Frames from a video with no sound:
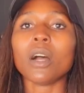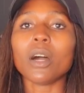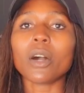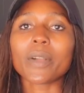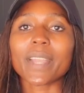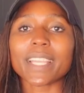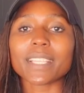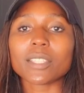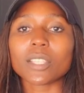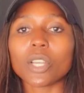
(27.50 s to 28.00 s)

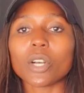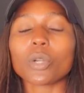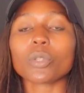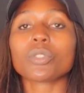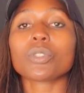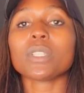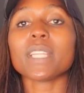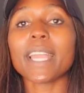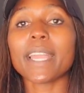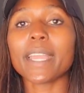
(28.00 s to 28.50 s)
Okay, so
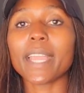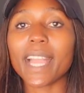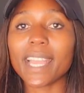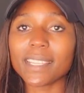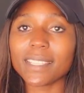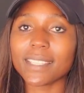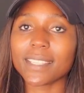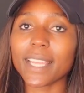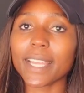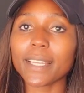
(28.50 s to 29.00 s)
today I
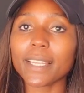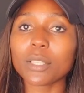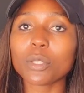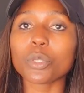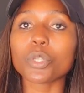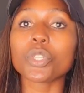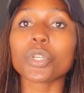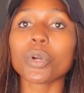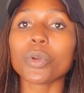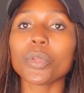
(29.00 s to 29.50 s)
decided
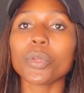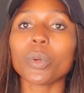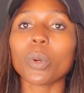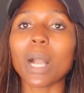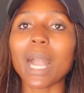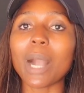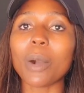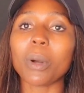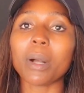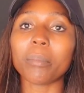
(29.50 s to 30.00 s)
to show
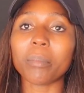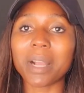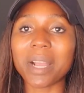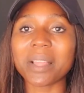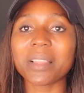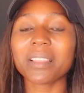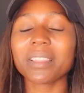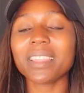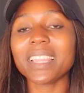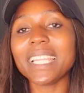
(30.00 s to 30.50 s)
you our
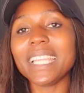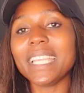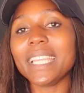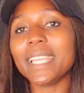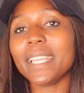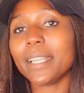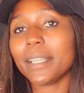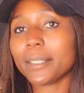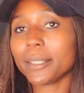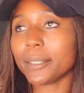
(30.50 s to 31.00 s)

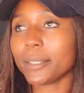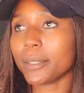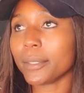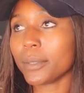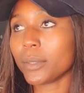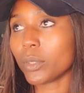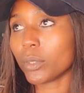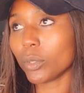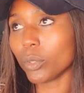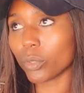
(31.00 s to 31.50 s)
monthly
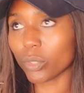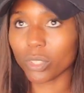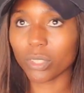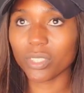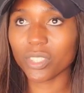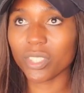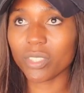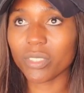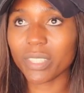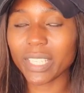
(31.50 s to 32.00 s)

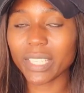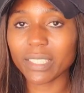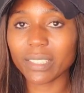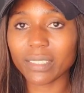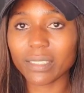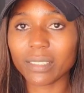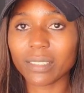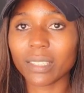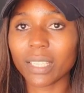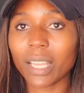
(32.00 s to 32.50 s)

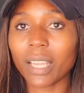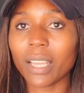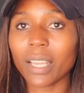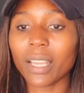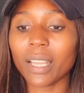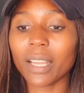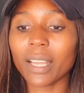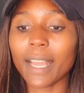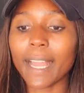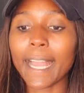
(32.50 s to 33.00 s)
groceries.
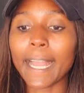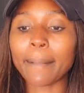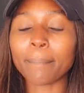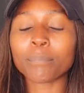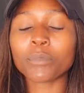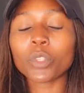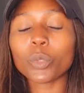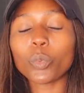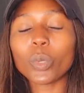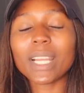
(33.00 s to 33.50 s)

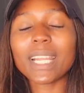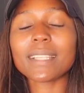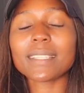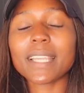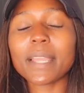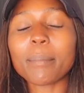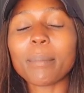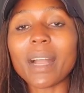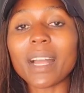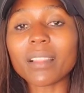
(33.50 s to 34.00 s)
When I
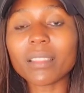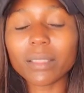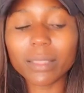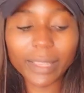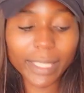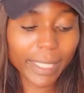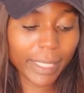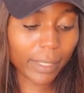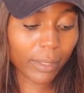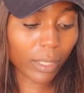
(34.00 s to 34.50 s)
say
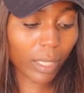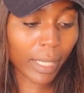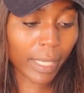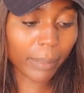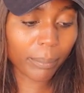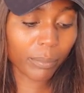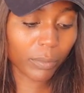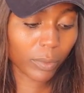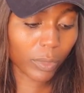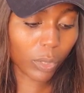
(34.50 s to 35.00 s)
monthly
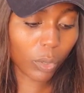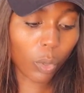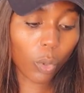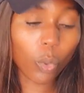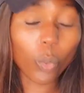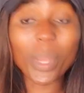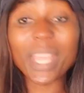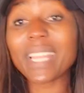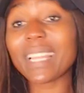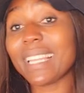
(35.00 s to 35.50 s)

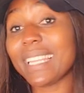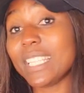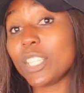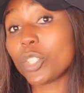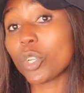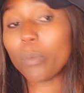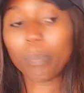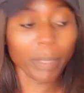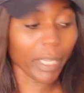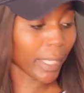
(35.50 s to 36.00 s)
or weekly
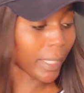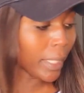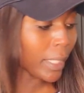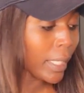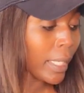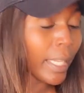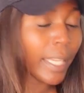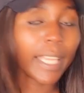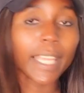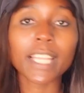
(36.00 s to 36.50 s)
shopping,
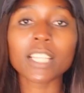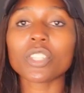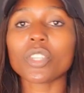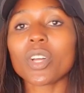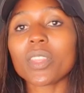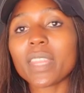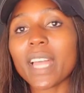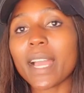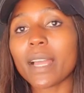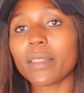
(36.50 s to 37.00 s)
it's
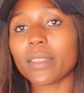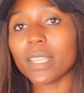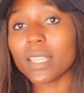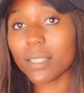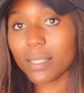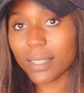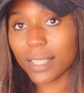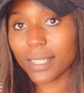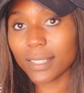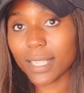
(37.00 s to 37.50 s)
not that
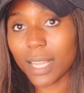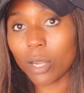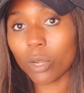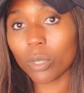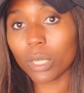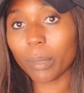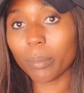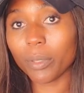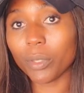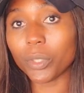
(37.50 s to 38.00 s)
these things are
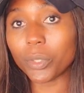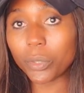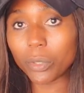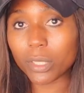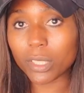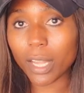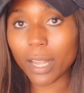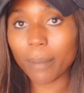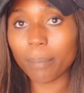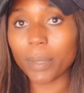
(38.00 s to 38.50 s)
gonna be
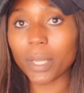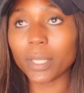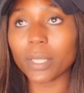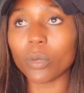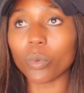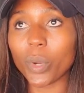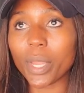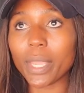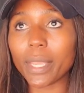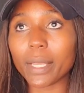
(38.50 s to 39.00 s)
used up in
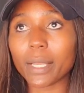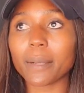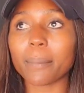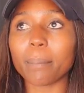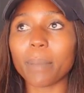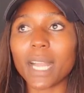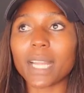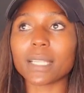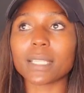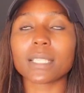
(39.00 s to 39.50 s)
a week,
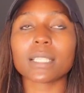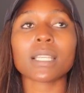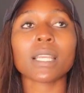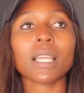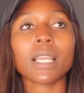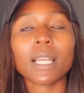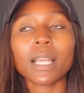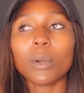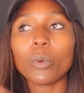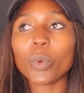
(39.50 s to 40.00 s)
but
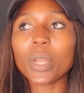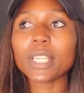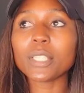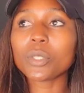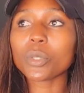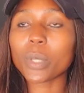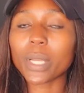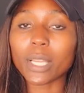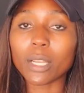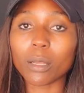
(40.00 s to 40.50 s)
we
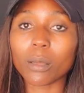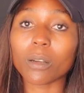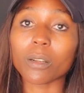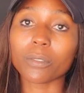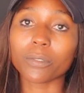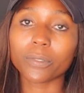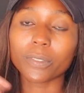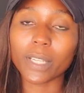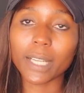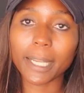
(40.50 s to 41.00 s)
do a lot
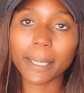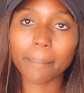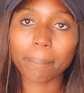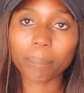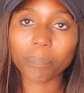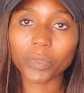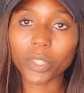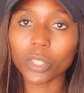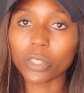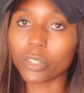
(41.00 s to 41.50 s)
of
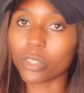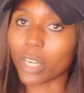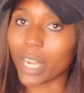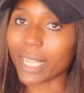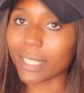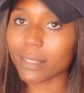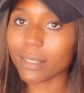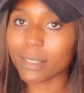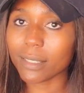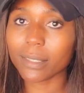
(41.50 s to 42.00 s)

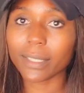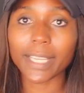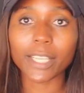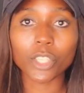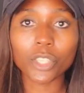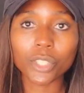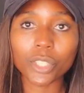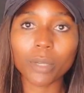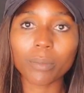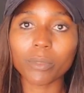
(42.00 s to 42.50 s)
runs,
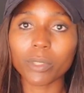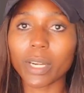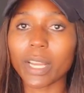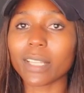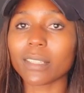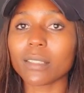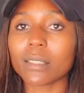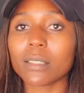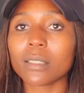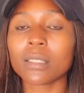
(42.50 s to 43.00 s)
like shop
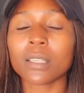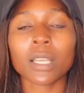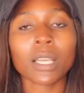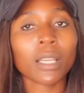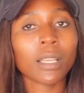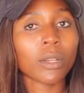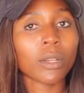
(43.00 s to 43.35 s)
runs